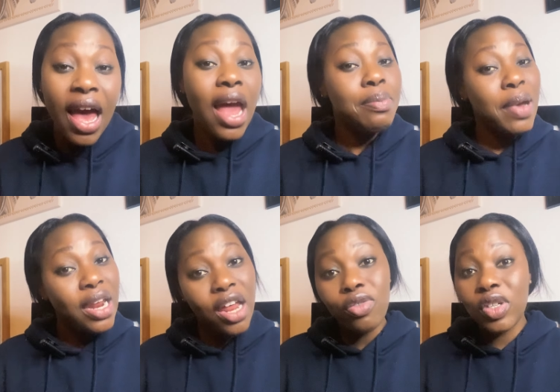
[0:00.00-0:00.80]
and by the
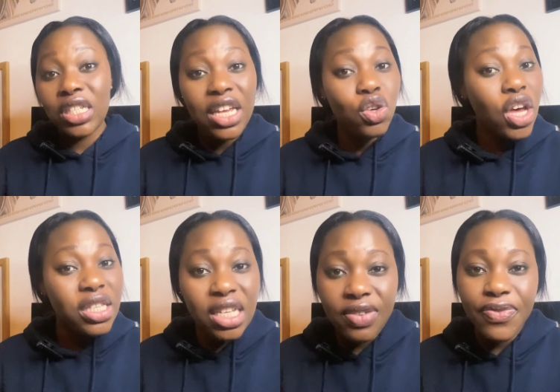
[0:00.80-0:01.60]
end of the day you
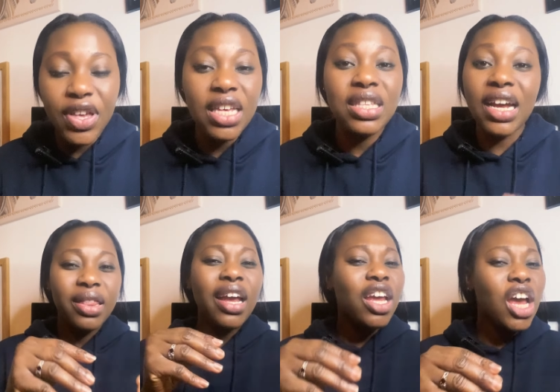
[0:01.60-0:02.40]
get certificates that
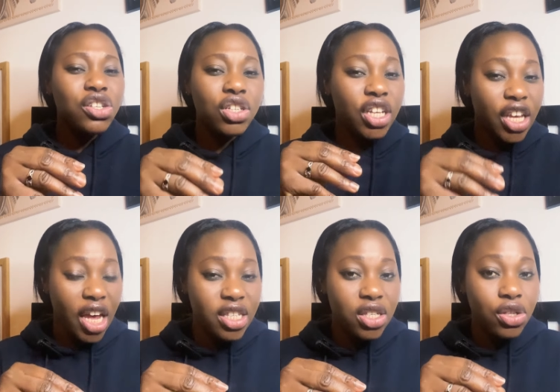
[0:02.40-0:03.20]
that can actually
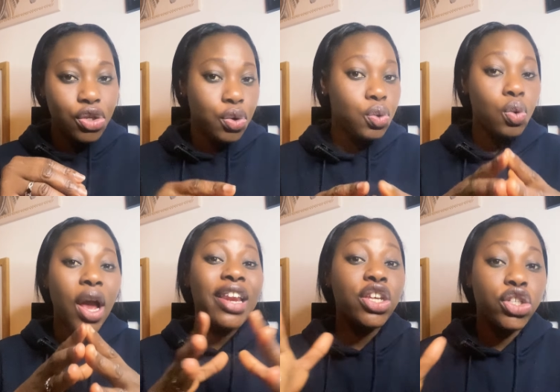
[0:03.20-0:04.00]
get you
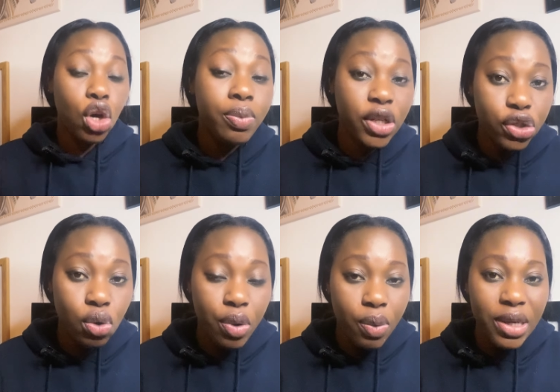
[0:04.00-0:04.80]
any job that
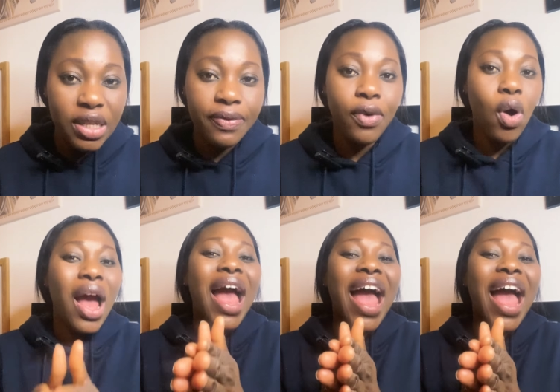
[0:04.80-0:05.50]
you're requesting for